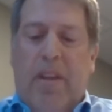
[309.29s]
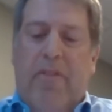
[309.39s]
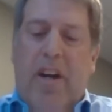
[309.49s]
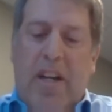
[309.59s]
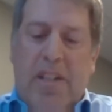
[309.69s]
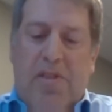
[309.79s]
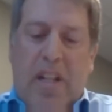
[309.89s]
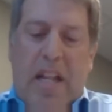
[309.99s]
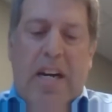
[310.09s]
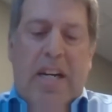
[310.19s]
various
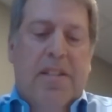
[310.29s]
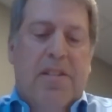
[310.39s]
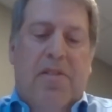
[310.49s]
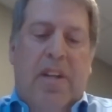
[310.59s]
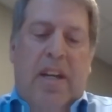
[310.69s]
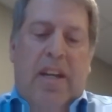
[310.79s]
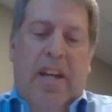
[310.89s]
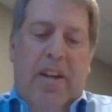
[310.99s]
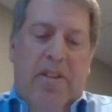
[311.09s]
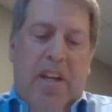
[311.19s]
salons,
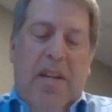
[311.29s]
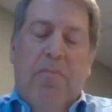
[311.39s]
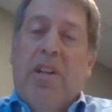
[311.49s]
entertainment